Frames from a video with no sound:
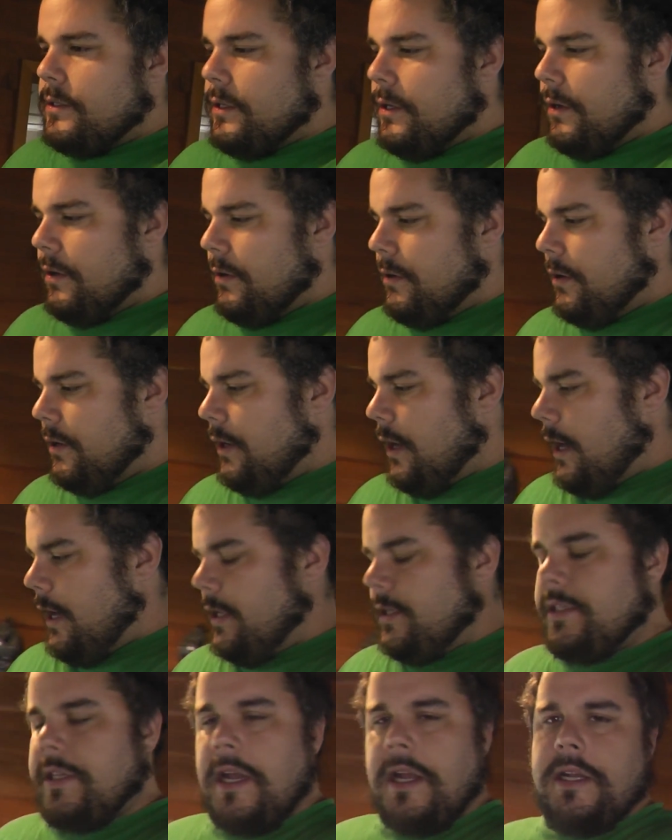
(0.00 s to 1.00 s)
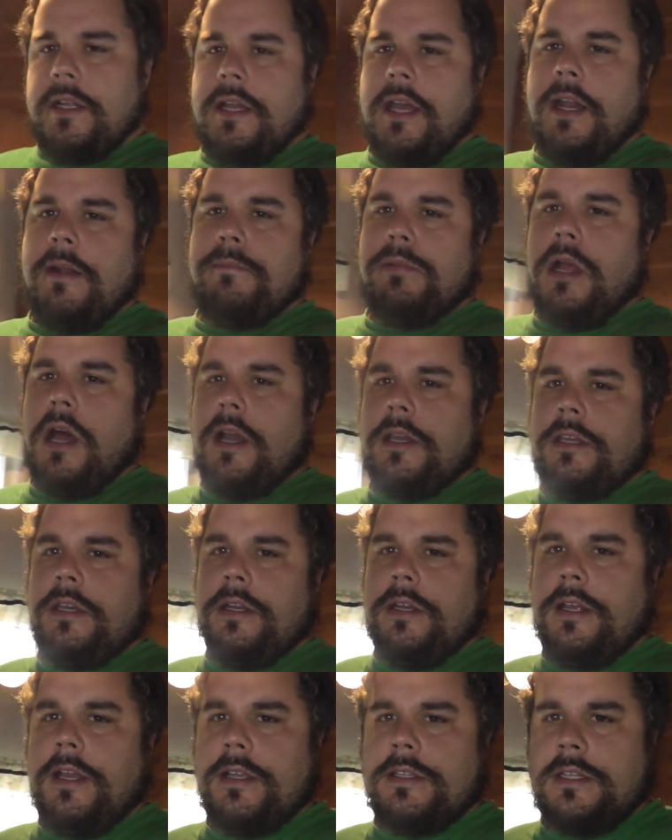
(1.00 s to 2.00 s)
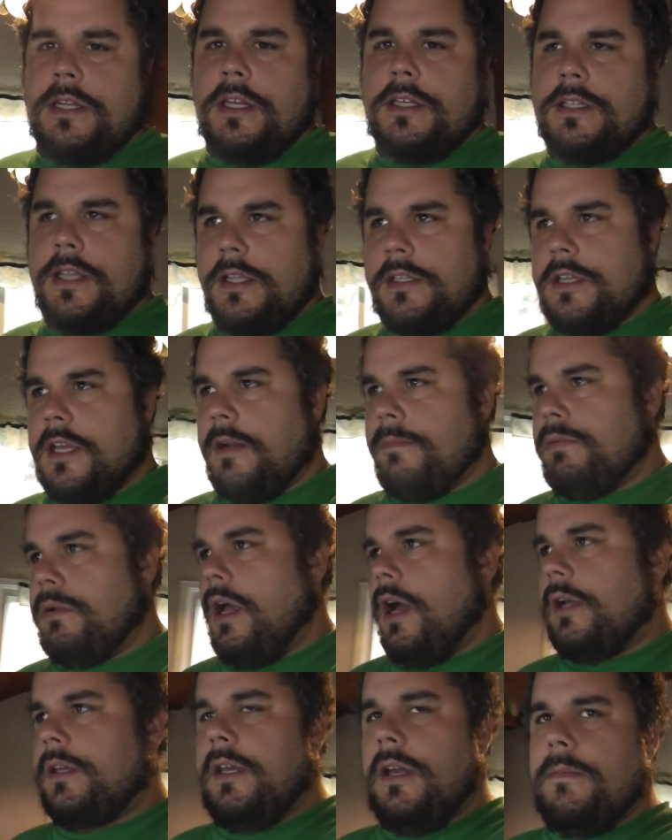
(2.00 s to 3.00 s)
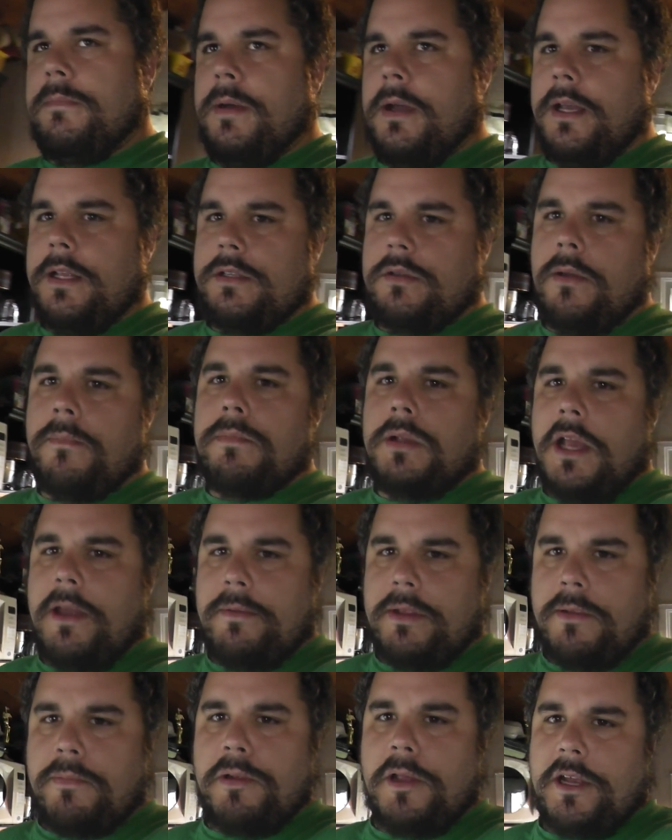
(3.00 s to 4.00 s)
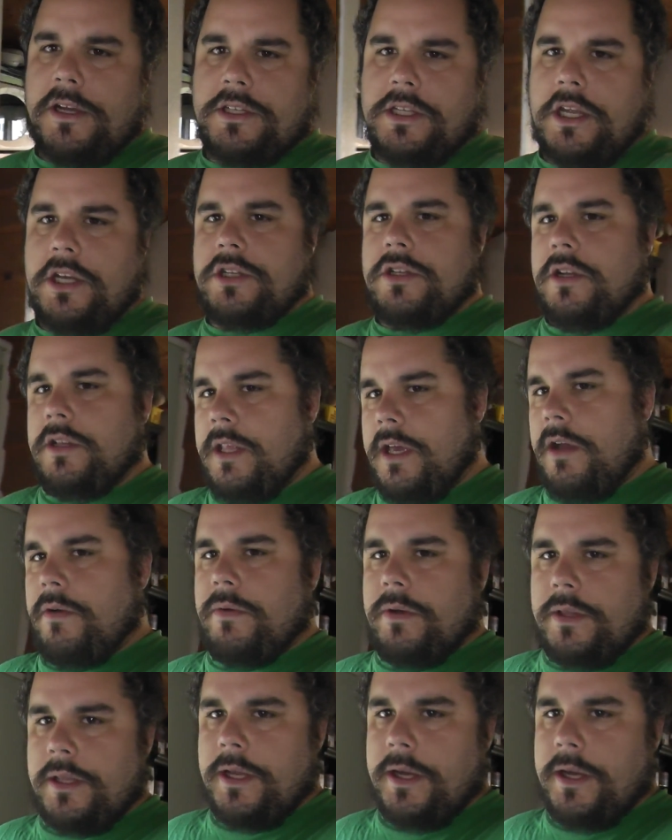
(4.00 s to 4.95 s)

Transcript: So I sounded kind of blocky on his, and he sounds kind of blocky on mine, so I'm blaming the PlayStation on that one